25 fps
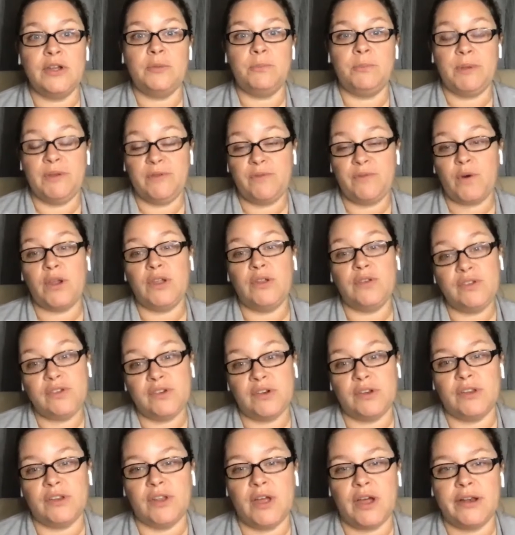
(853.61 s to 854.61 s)
before you
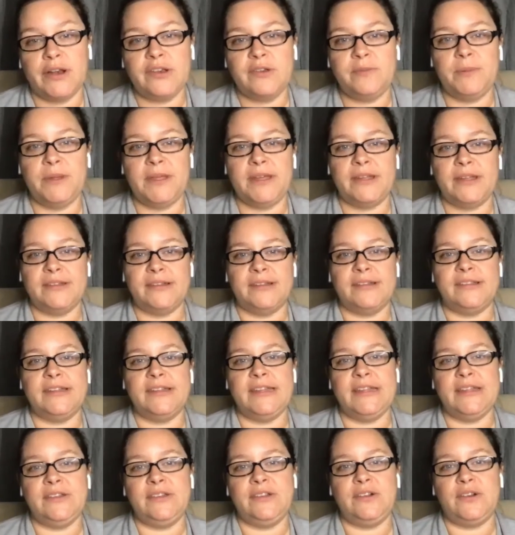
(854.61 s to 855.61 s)
should launch, because it's
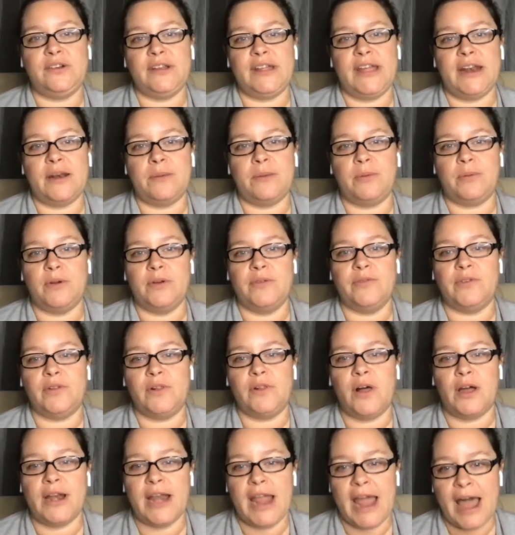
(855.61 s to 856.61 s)
easier to get approval
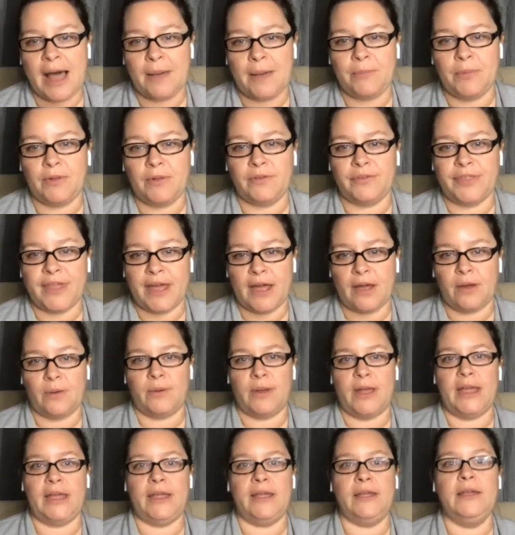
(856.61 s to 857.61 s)
on Apple that
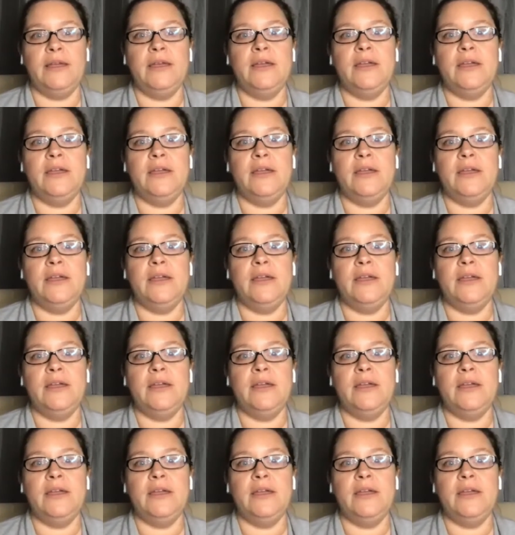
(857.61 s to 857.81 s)
way.